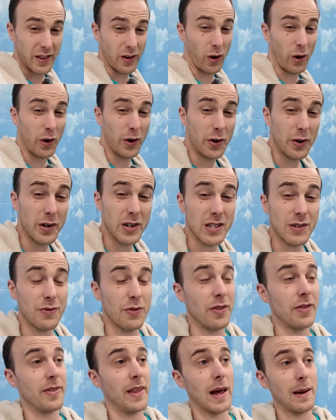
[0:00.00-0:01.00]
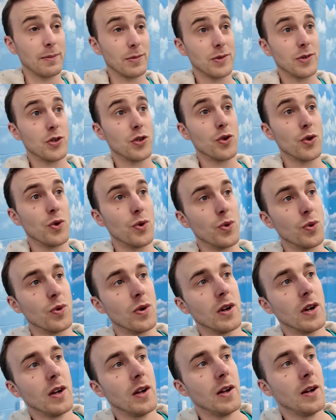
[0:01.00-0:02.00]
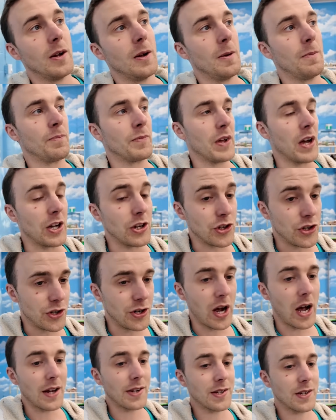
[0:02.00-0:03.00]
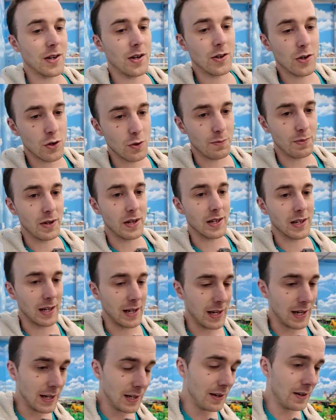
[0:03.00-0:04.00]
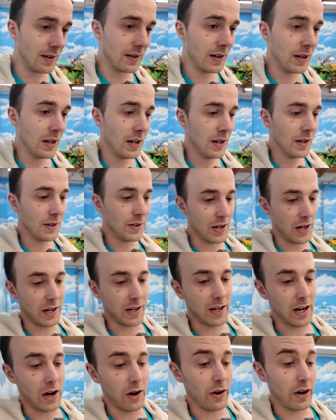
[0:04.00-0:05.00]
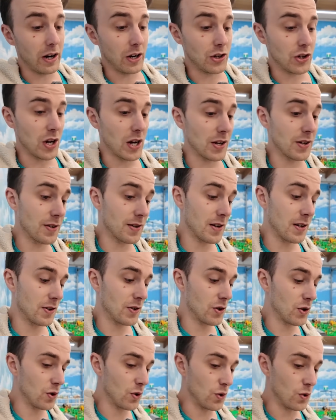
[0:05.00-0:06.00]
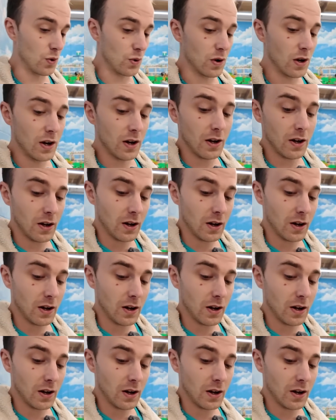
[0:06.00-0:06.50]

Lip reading: The harder it is for them to adjust to being in daycare and adjust to